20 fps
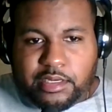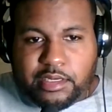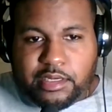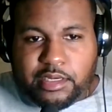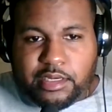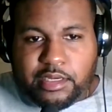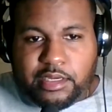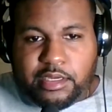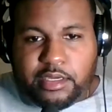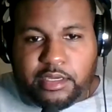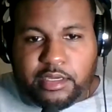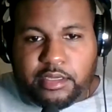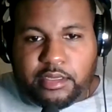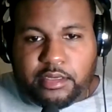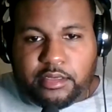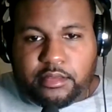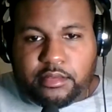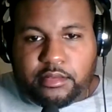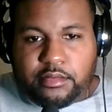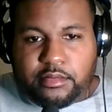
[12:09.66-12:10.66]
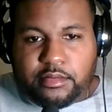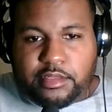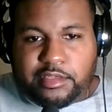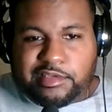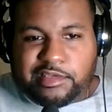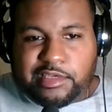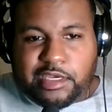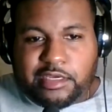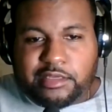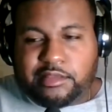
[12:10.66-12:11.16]
And the
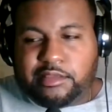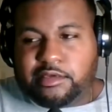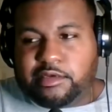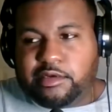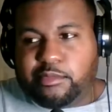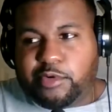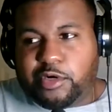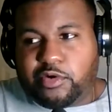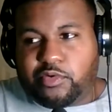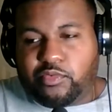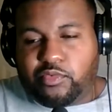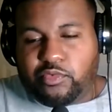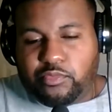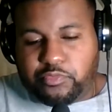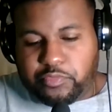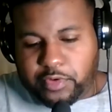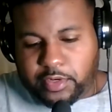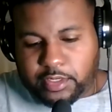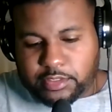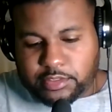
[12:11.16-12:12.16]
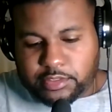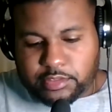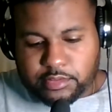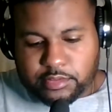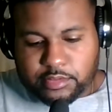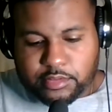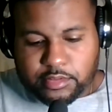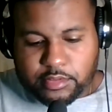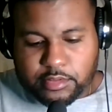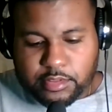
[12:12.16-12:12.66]
sad thing about Rube
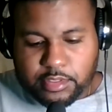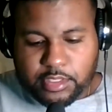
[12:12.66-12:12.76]
Foster